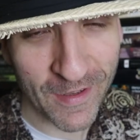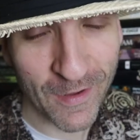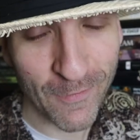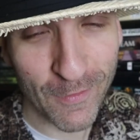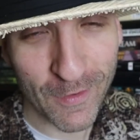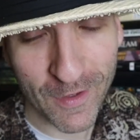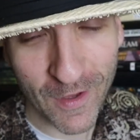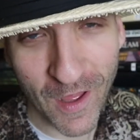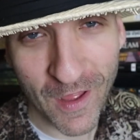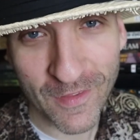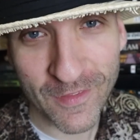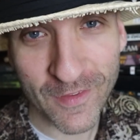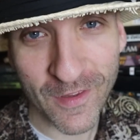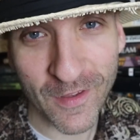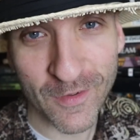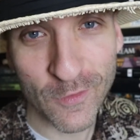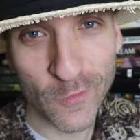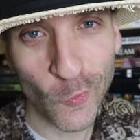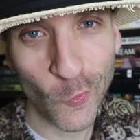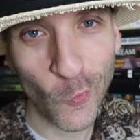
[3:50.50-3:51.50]
I love a lot.
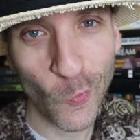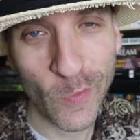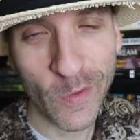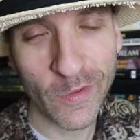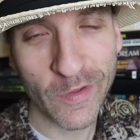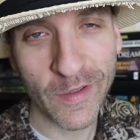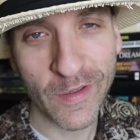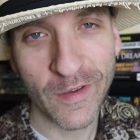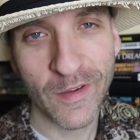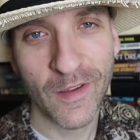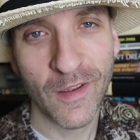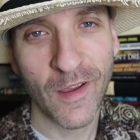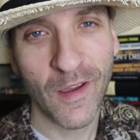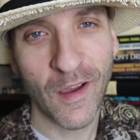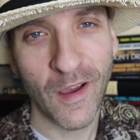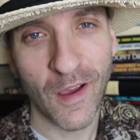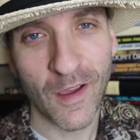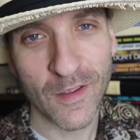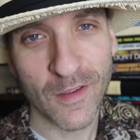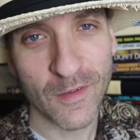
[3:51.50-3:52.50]
The dual wielding,
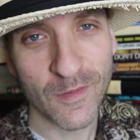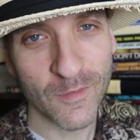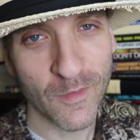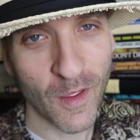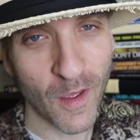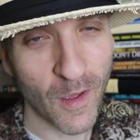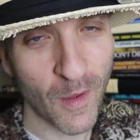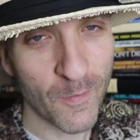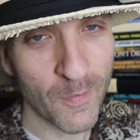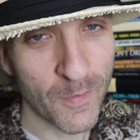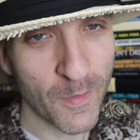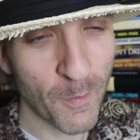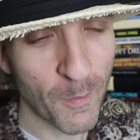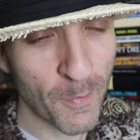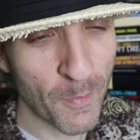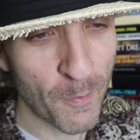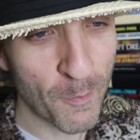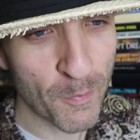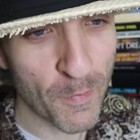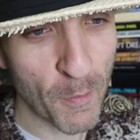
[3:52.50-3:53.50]
uh, uh, the
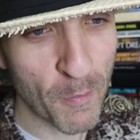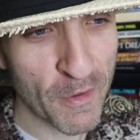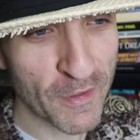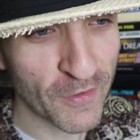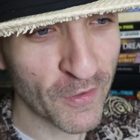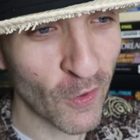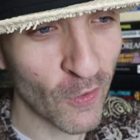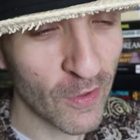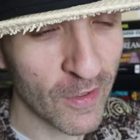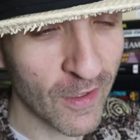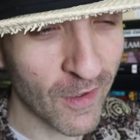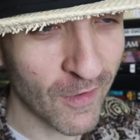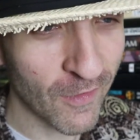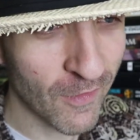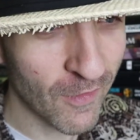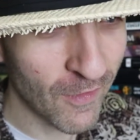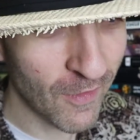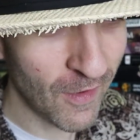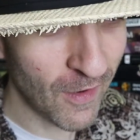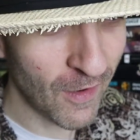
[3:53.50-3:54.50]
the
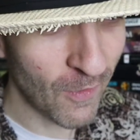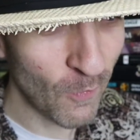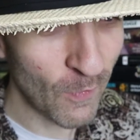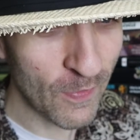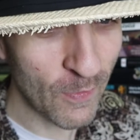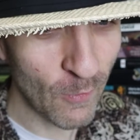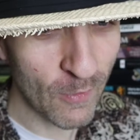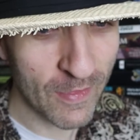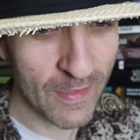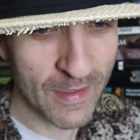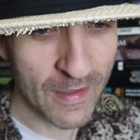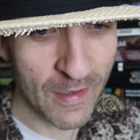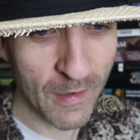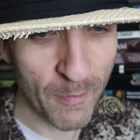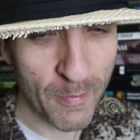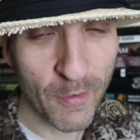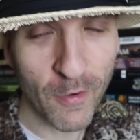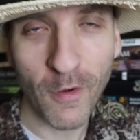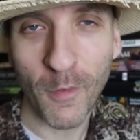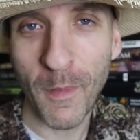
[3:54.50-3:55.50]
pistolier uh, with with the uh,
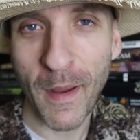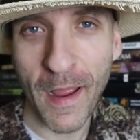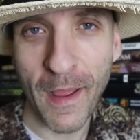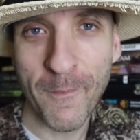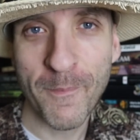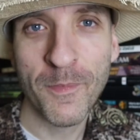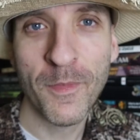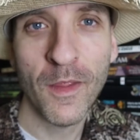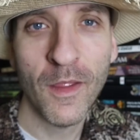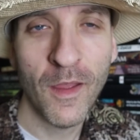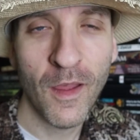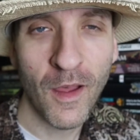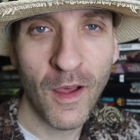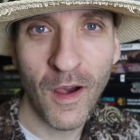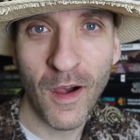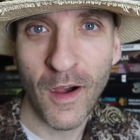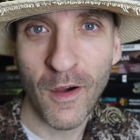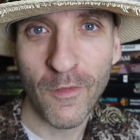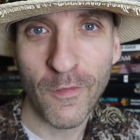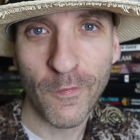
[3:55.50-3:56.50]
pilgrim hat
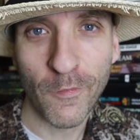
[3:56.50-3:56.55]
uh,